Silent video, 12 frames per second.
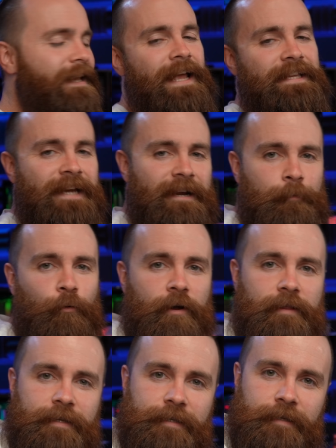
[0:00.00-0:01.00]
it's kind of
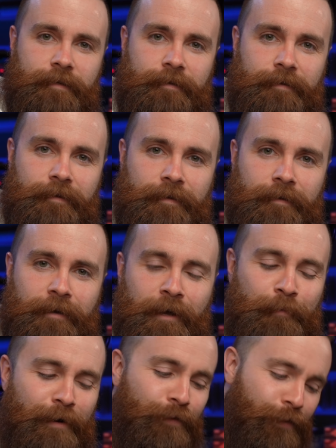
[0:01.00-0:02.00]
pointless,
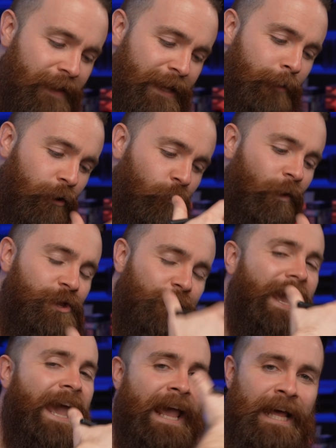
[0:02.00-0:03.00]
but if you think about what you
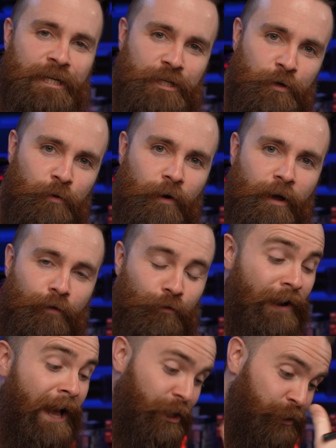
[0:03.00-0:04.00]
can do for
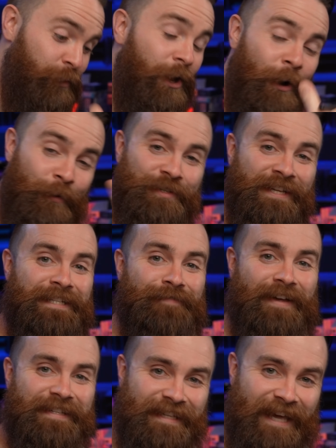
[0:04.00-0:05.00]
an actual O S I N T
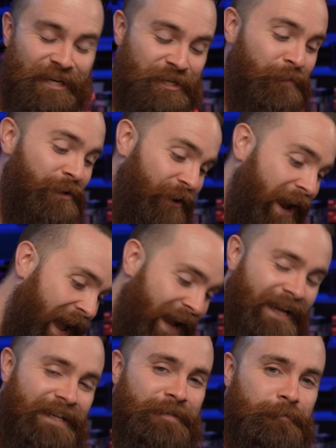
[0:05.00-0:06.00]
investigation when you're
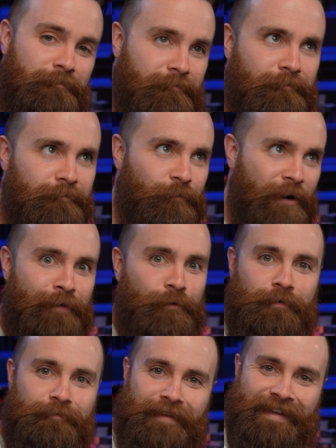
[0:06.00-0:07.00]
hacking
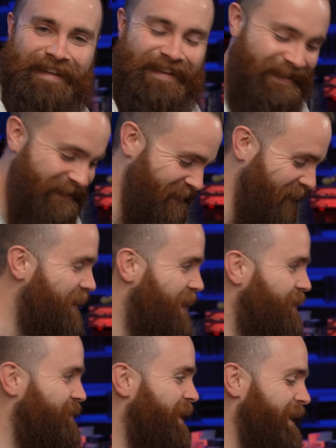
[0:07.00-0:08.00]
whatever, so
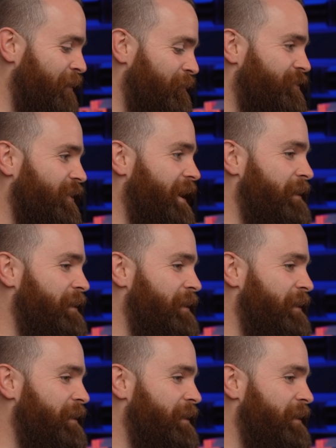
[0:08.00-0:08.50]
check it out. Let's try